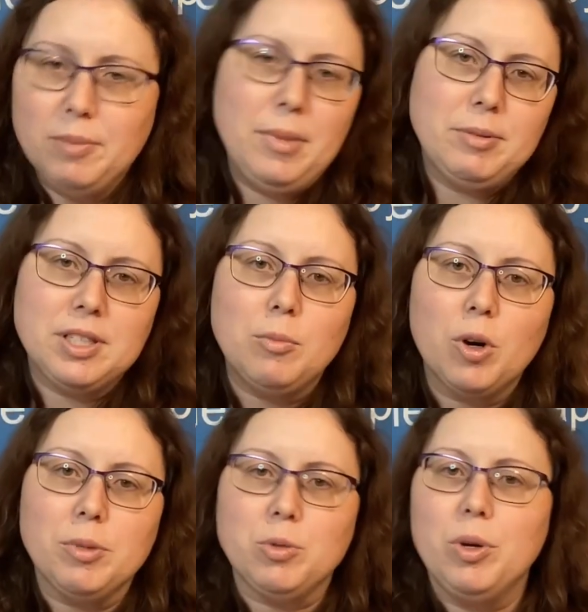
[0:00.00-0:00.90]
maybe
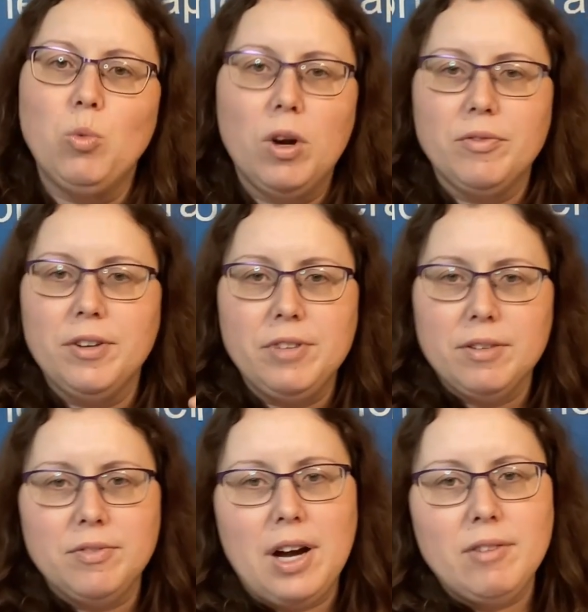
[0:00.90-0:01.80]
somewhere between 150
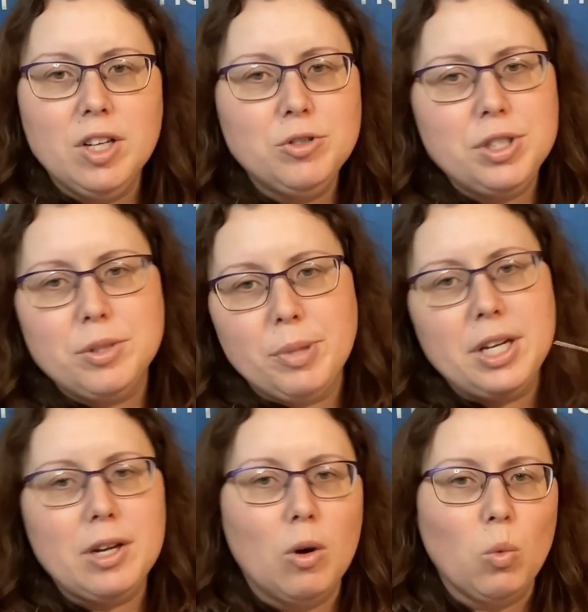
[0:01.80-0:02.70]
and 500,
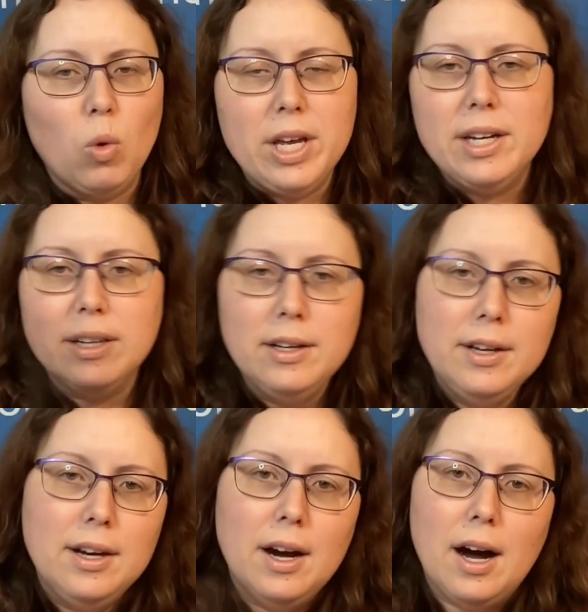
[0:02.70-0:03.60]
depending on when
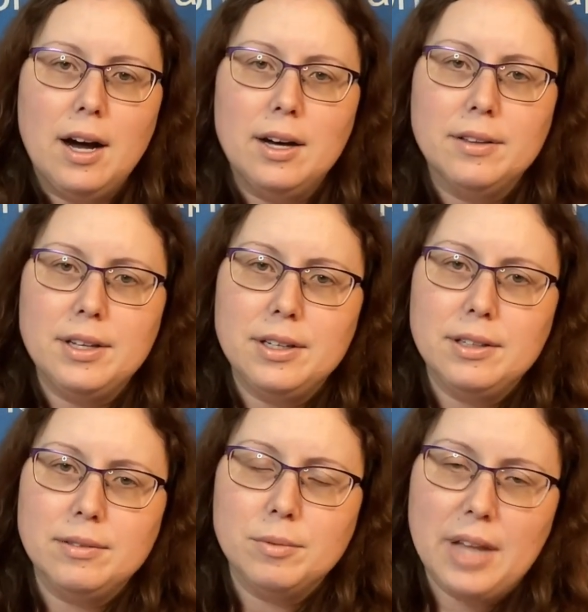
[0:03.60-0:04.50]
uh,
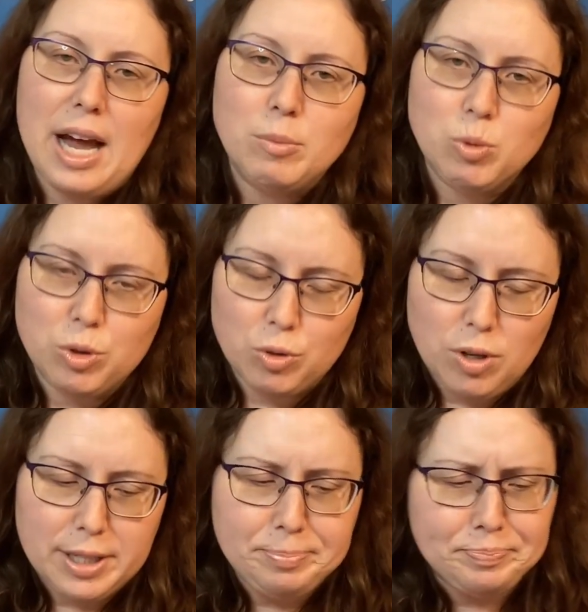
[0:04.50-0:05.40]
the labs were
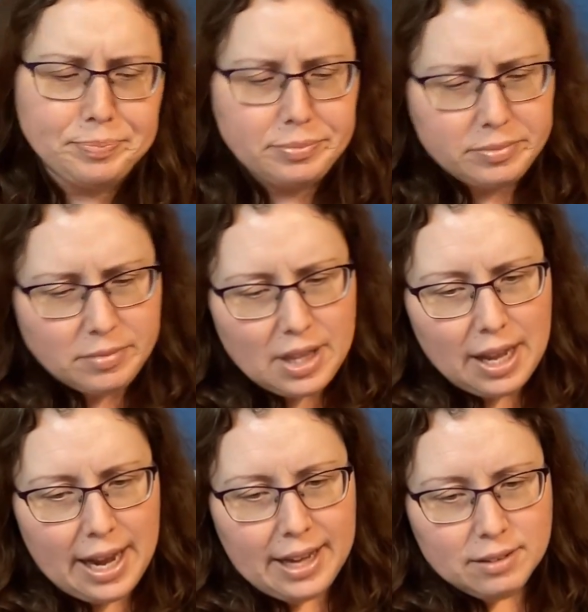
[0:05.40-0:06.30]
drawn.
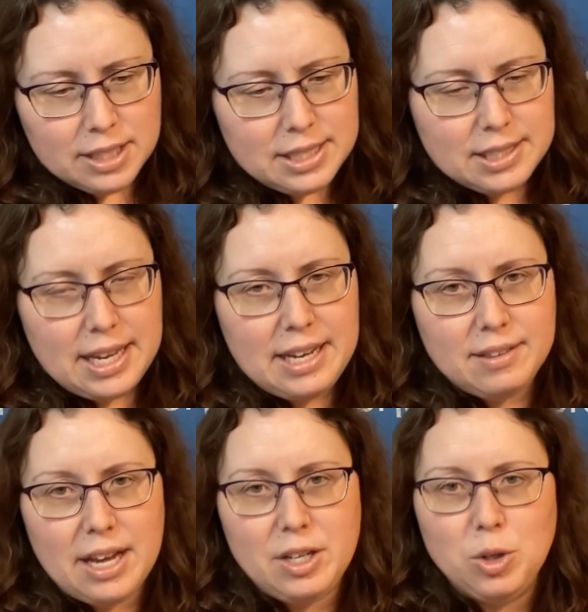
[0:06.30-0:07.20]
And let's say
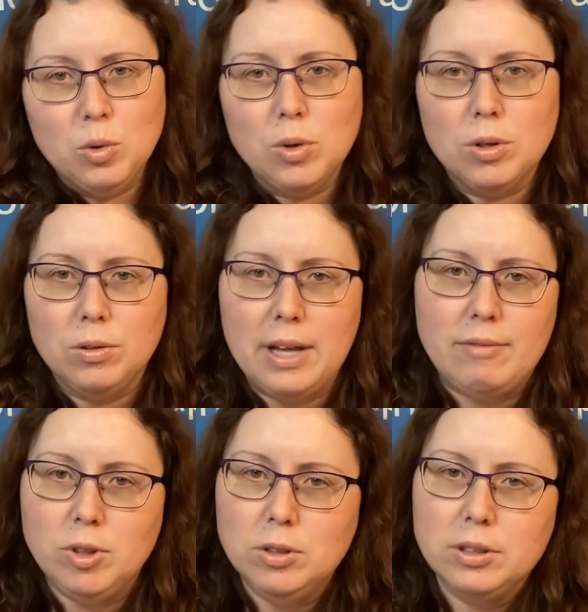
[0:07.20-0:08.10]
that your
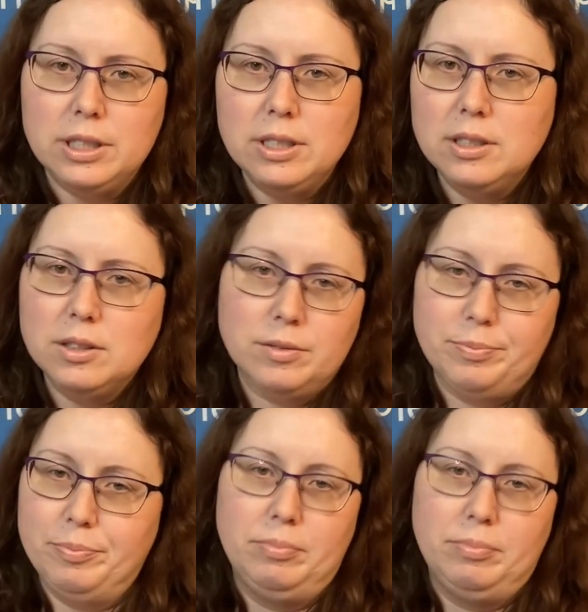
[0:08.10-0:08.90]
level is